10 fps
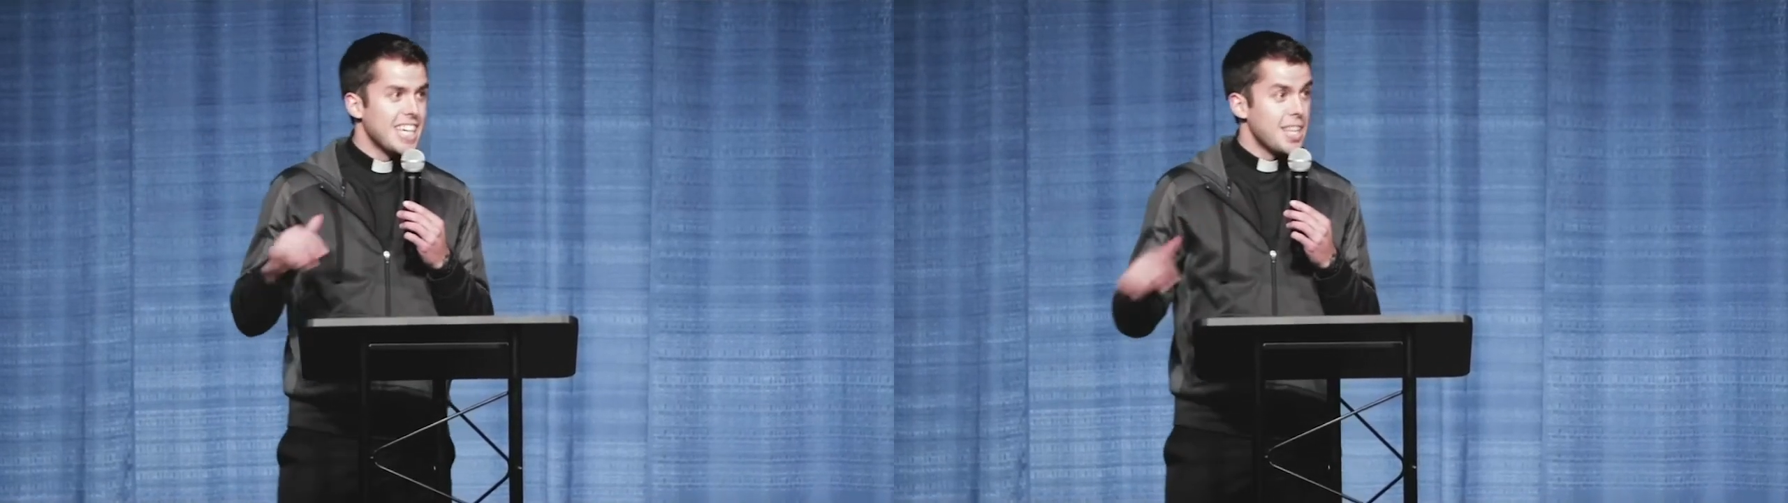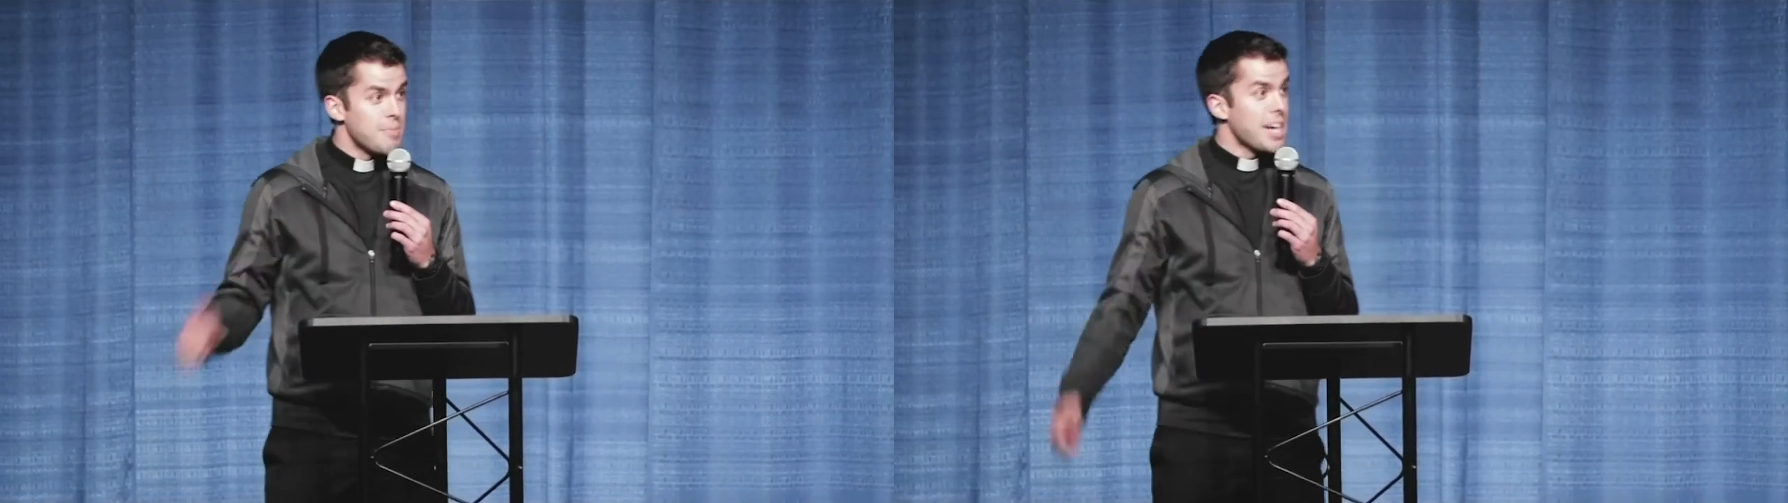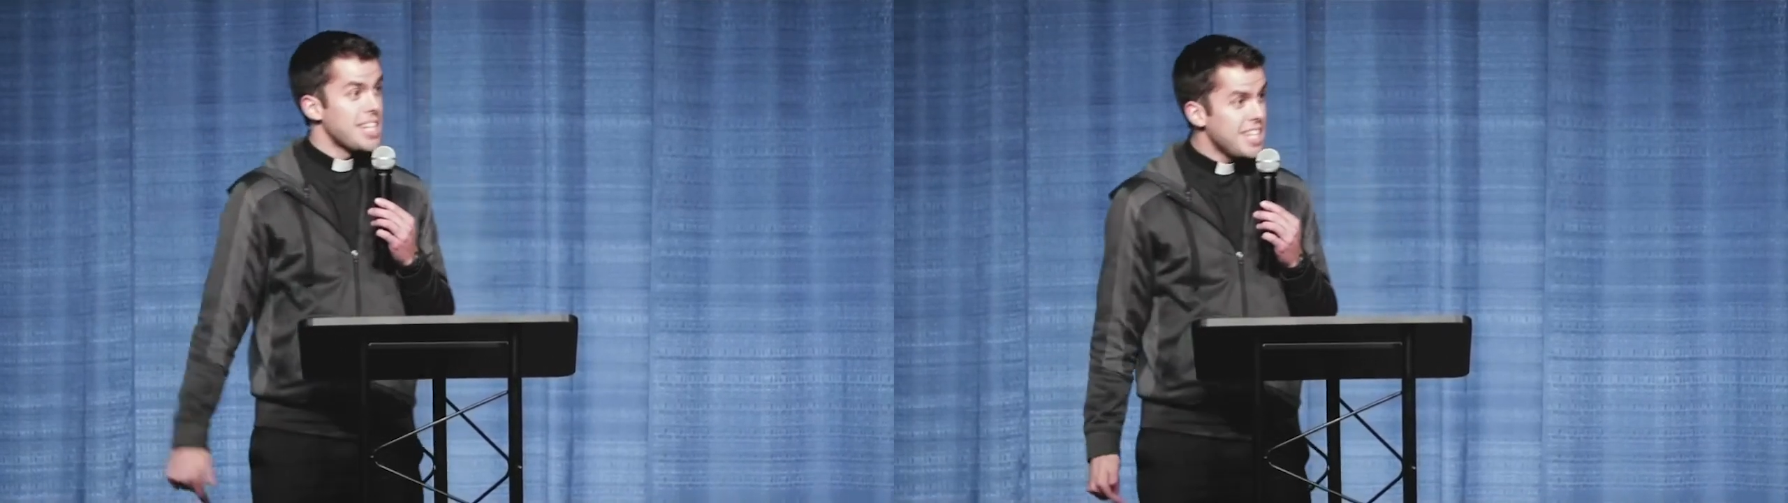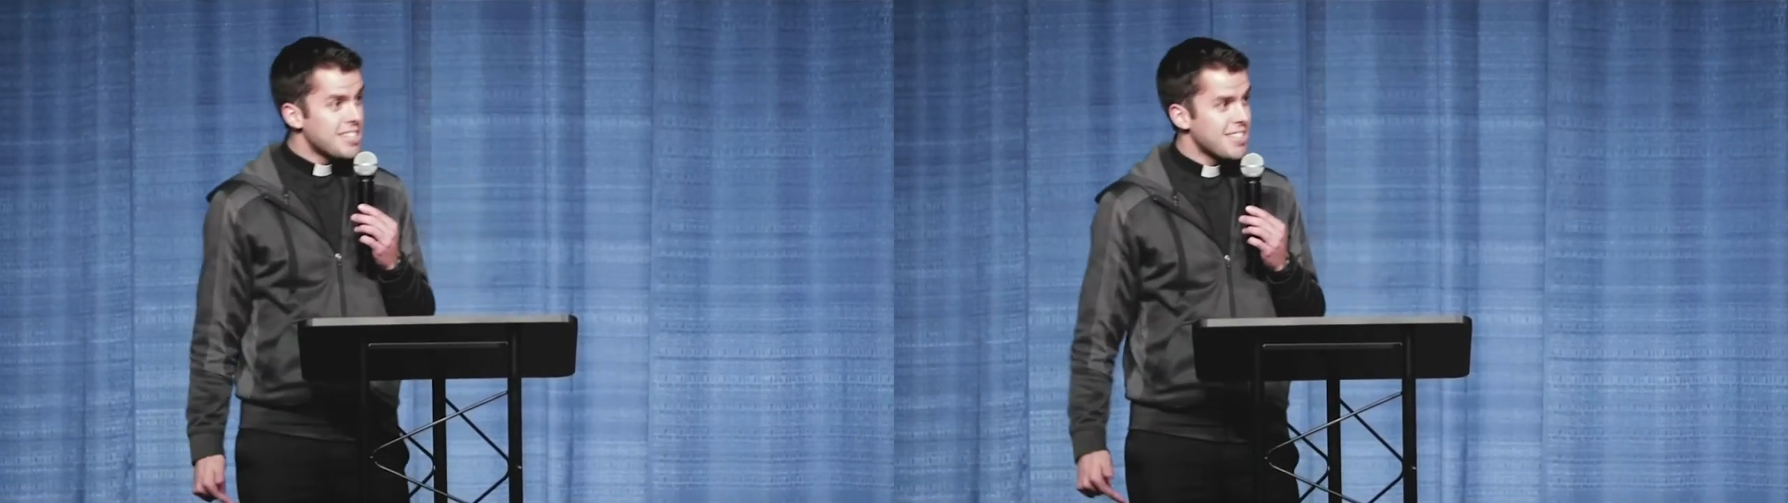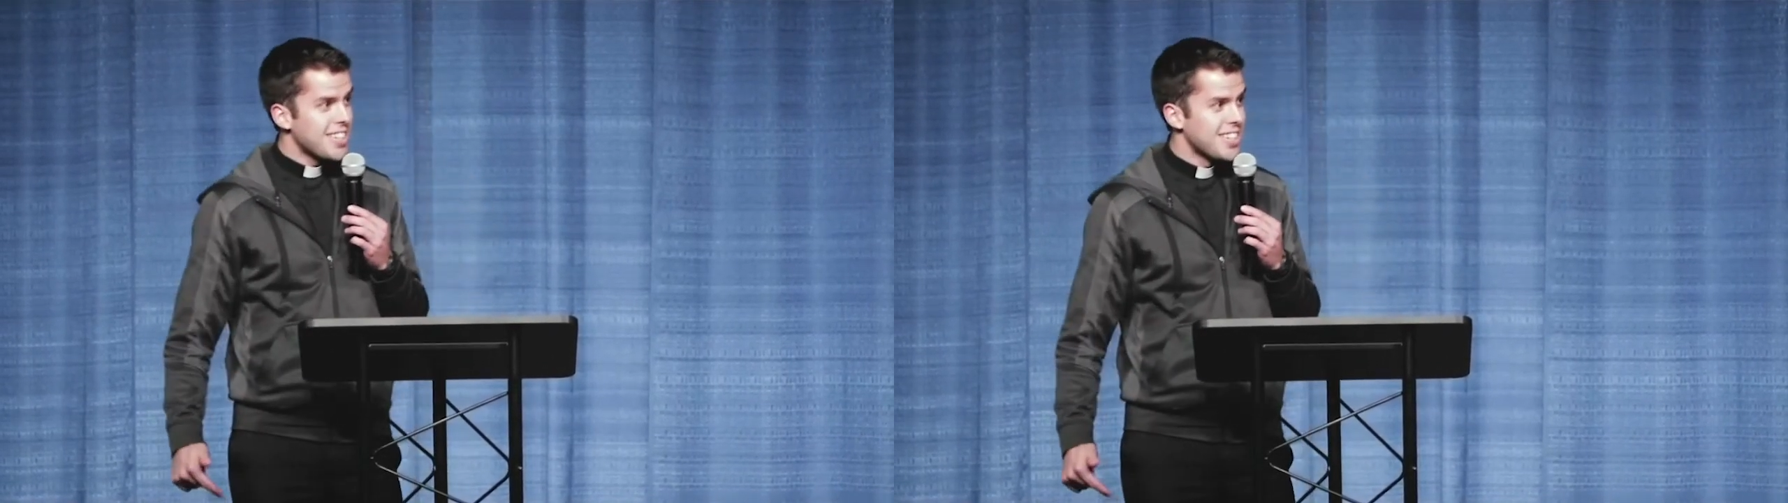And then my knee
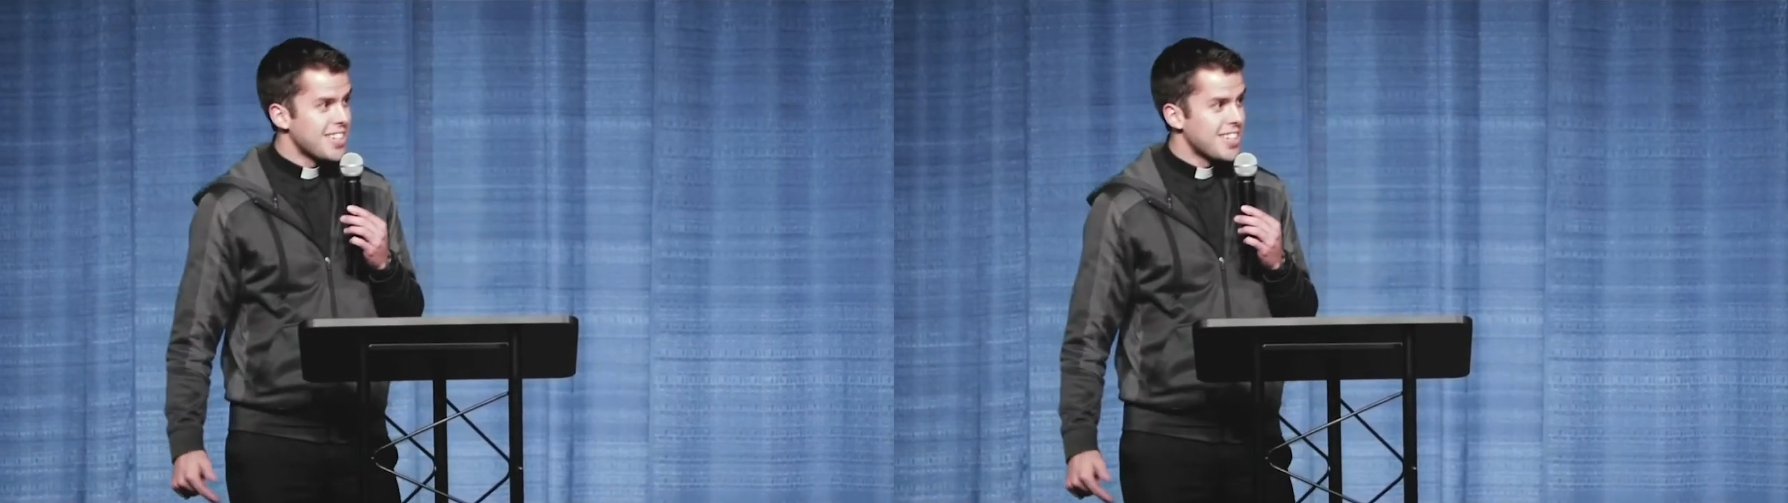started